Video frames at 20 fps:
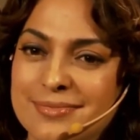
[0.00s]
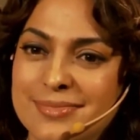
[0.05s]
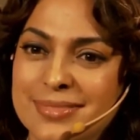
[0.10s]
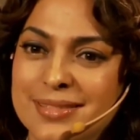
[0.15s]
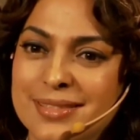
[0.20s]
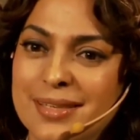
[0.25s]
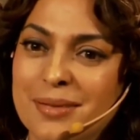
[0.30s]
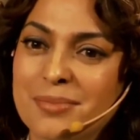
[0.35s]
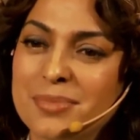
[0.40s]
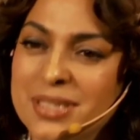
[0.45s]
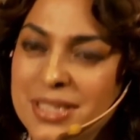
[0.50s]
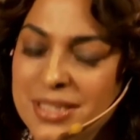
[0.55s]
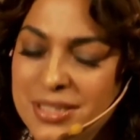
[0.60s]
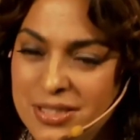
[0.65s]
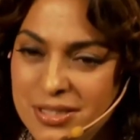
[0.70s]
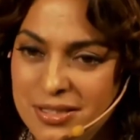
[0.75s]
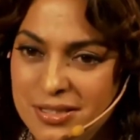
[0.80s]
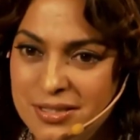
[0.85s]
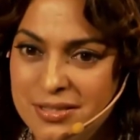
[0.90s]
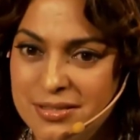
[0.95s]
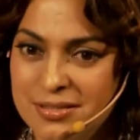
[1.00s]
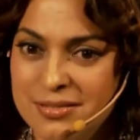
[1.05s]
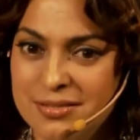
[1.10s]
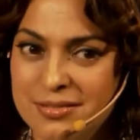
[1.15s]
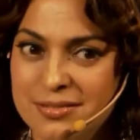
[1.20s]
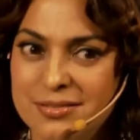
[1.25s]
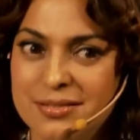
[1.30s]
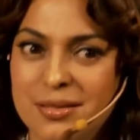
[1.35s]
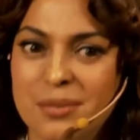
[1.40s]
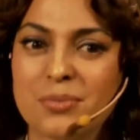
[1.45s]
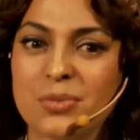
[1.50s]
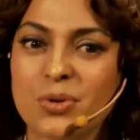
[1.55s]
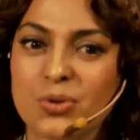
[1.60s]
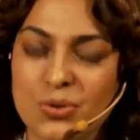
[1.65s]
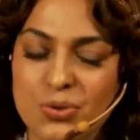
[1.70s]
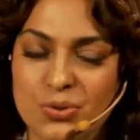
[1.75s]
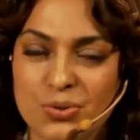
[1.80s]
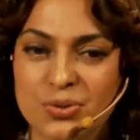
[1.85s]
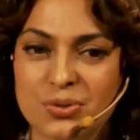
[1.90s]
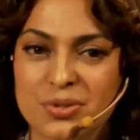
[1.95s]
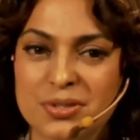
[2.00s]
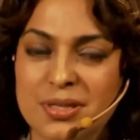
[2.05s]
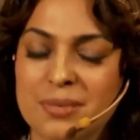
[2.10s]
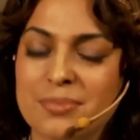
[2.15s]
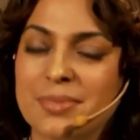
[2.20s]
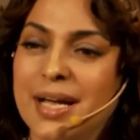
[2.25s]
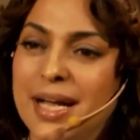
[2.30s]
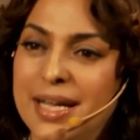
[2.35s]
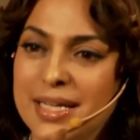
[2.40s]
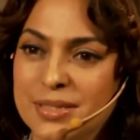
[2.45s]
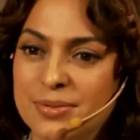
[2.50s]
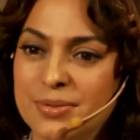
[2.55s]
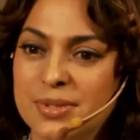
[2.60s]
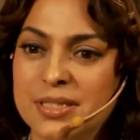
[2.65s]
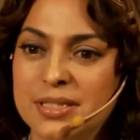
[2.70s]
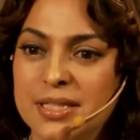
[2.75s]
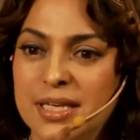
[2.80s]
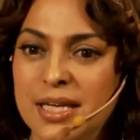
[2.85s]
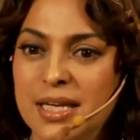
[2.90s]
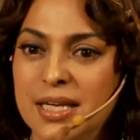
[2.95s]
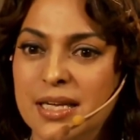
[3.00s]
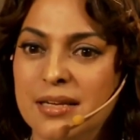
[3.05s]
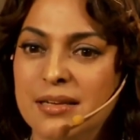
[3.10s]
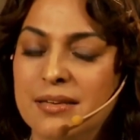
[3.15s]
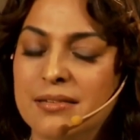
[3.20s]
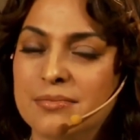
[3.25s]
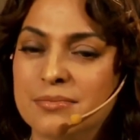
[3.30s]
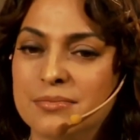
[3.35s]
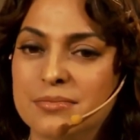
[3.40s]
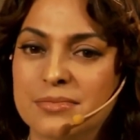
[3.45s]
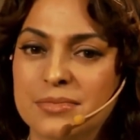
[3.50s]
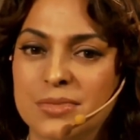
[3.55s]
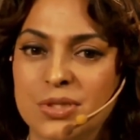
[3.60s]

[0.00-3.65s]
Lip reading: Some teachers, some gurus, some guides will say,